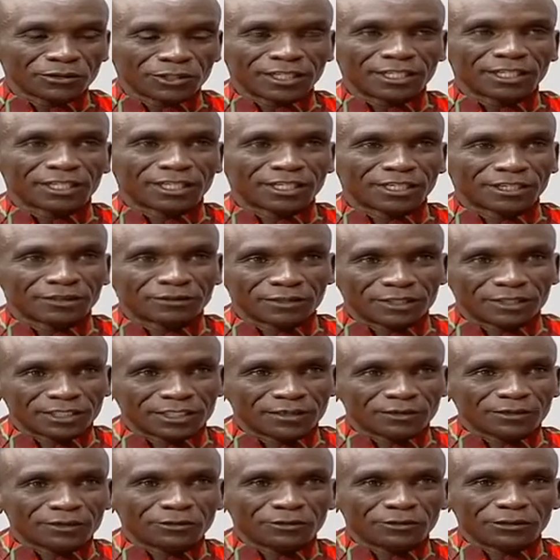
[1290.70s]
when
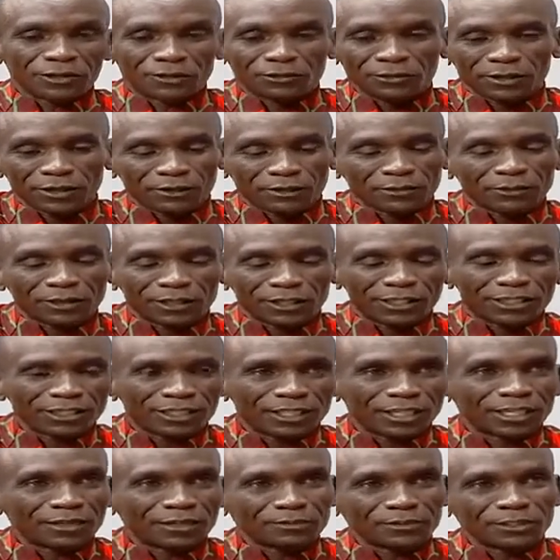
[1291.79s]
they
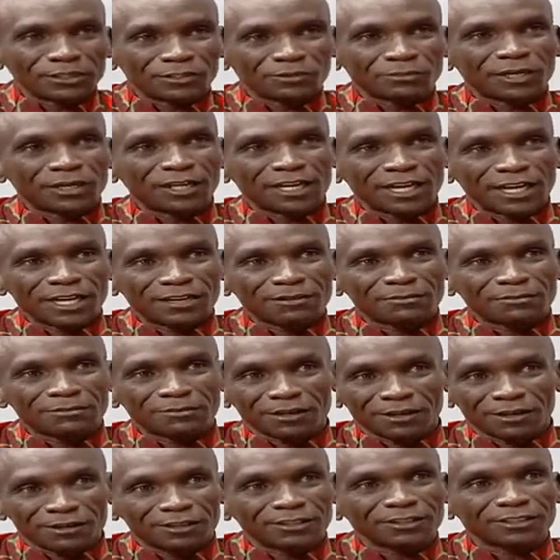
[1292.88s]
came into my
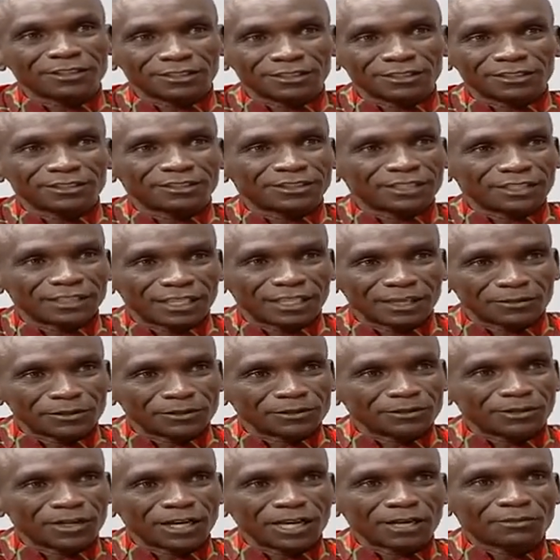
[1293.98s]
life, they came
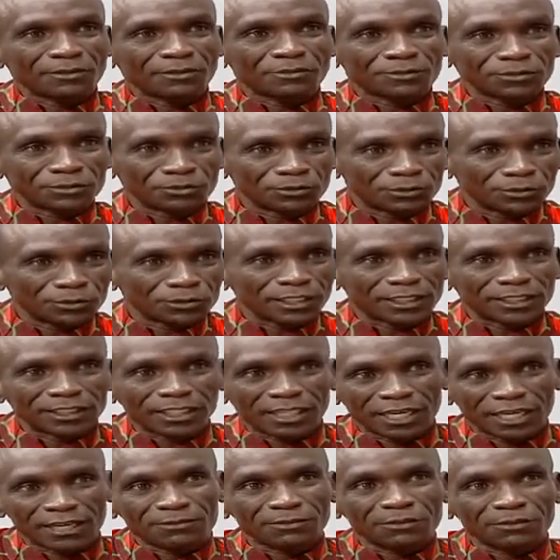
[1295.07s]
into the life of sport and
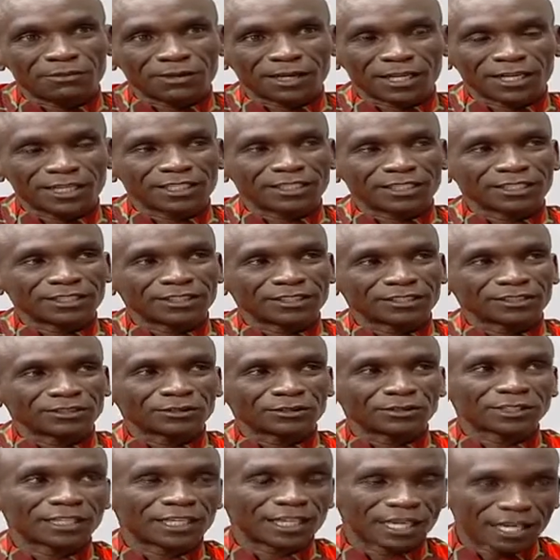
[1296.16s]
the life of running.
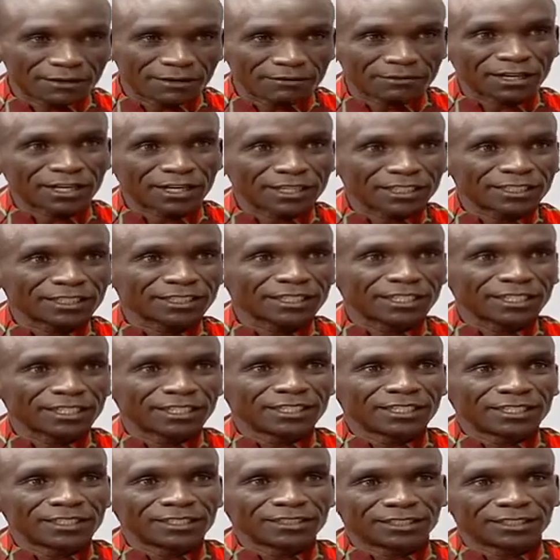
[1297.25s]
So they love running.
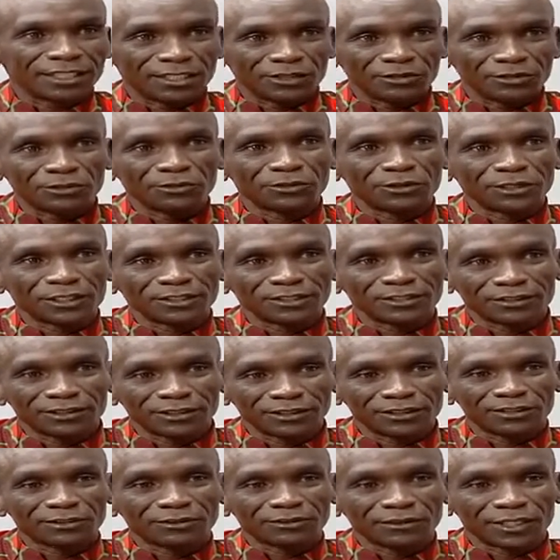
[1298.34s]
They know
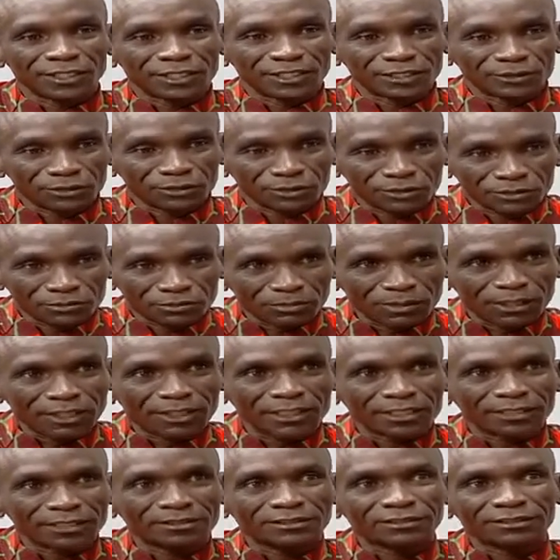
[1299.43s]
that I need to
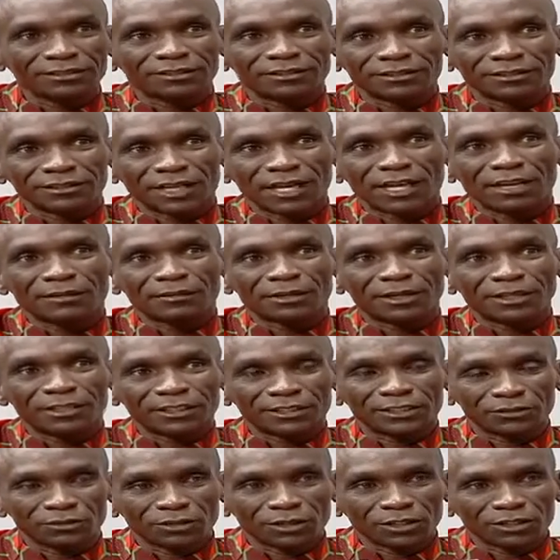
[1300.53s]
spend time, I
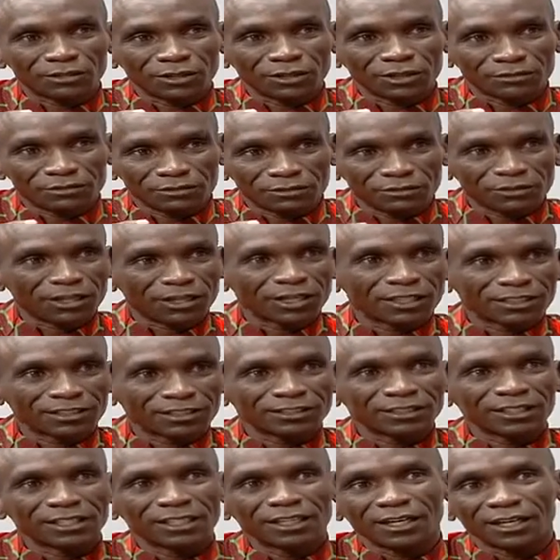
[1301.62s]
need to actually
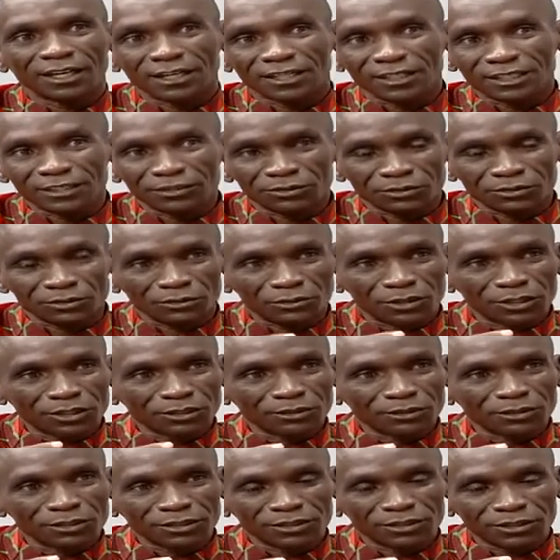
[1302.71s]
focus, I need to
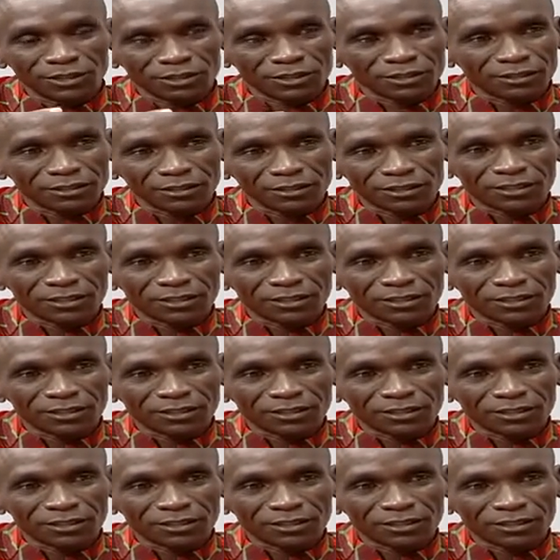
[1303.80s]
actually